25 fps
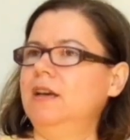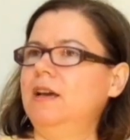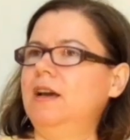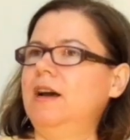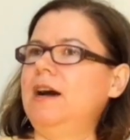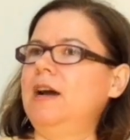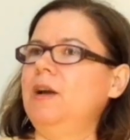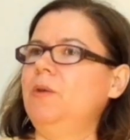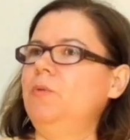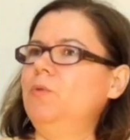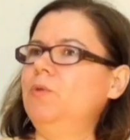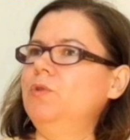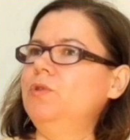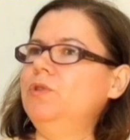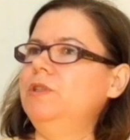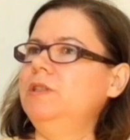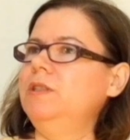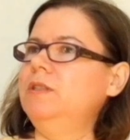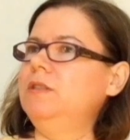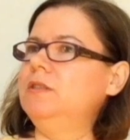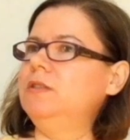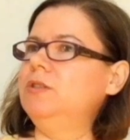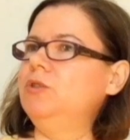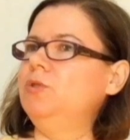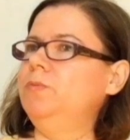I
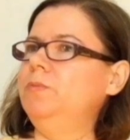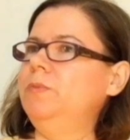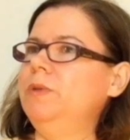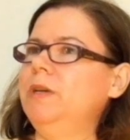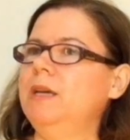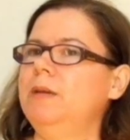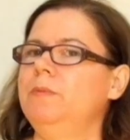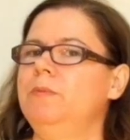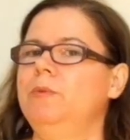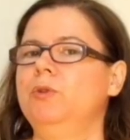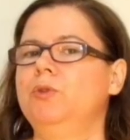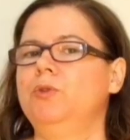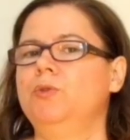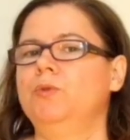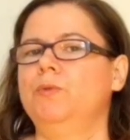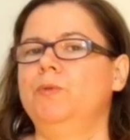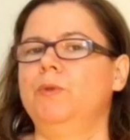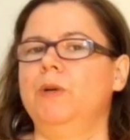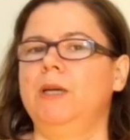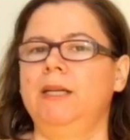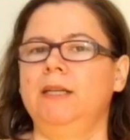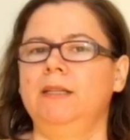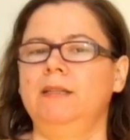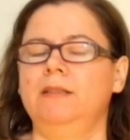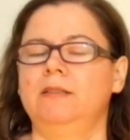wanted to be able to
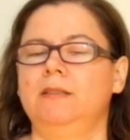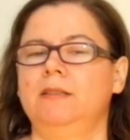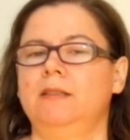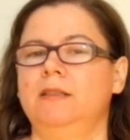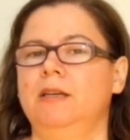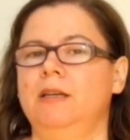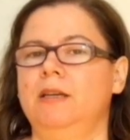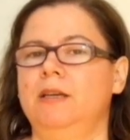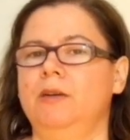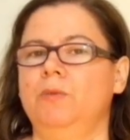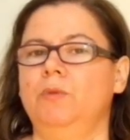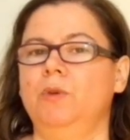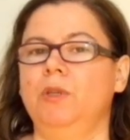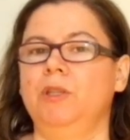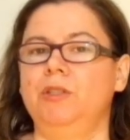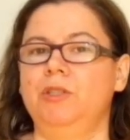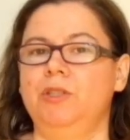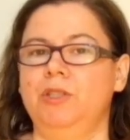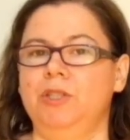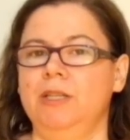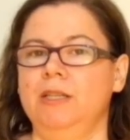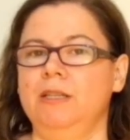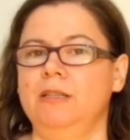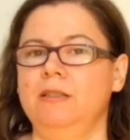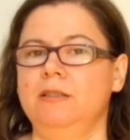wear it with
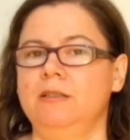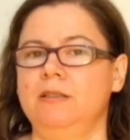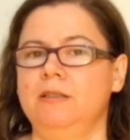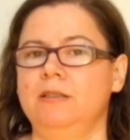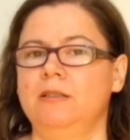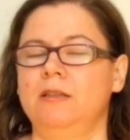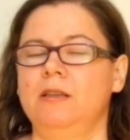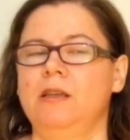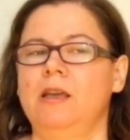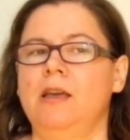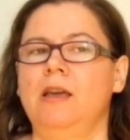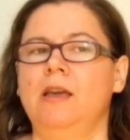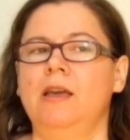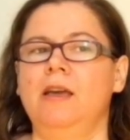jeans,